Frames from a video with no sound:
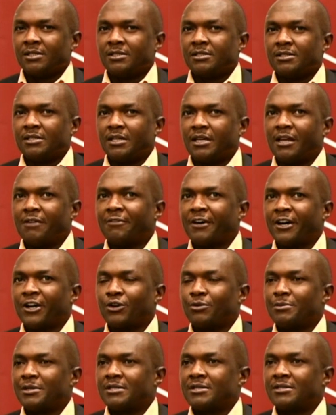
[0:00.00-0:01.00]

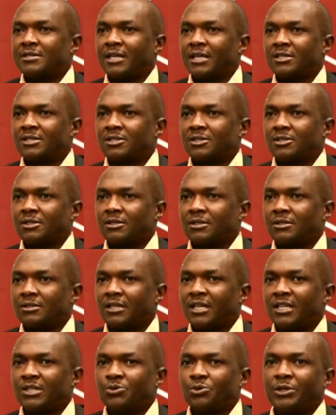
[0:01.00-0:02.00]
environment is such
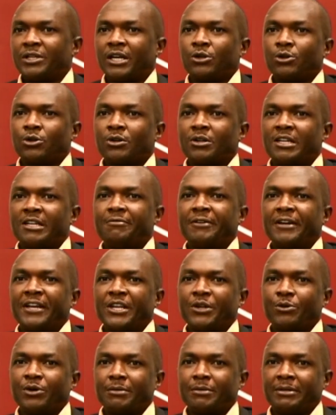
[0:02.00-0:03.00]
that we cannot leave
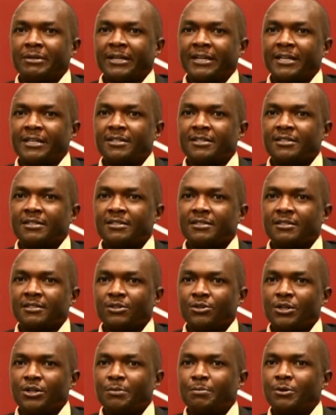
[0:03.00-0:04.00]
anyone behind.
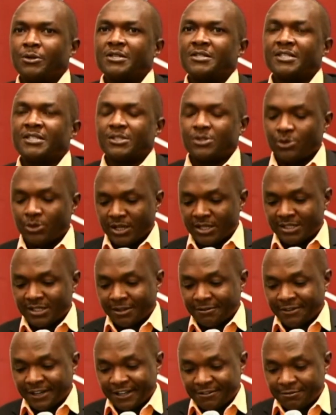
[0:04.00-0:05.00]
In politics you can
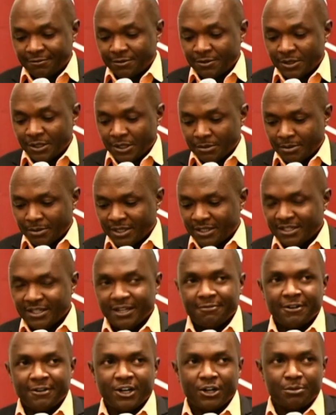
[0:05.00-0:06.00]
survive, but in
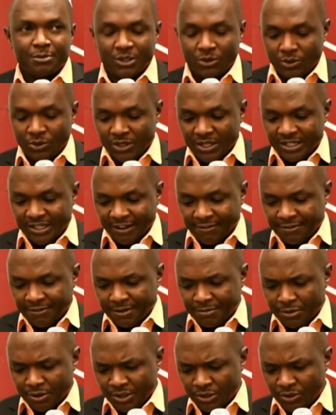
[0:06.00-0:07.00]
environment you need
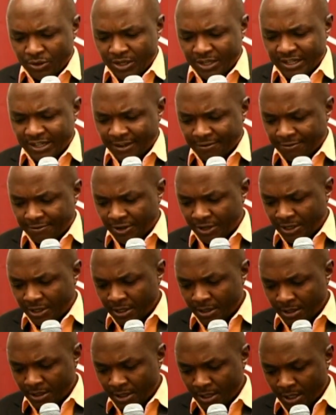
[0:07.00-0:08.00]
everybody, you need
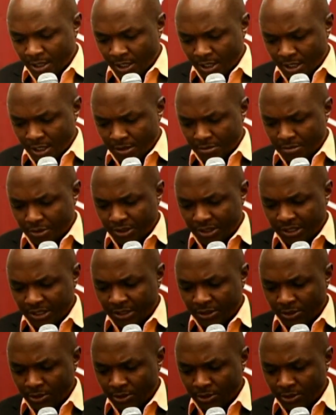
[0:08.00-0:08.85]
everybody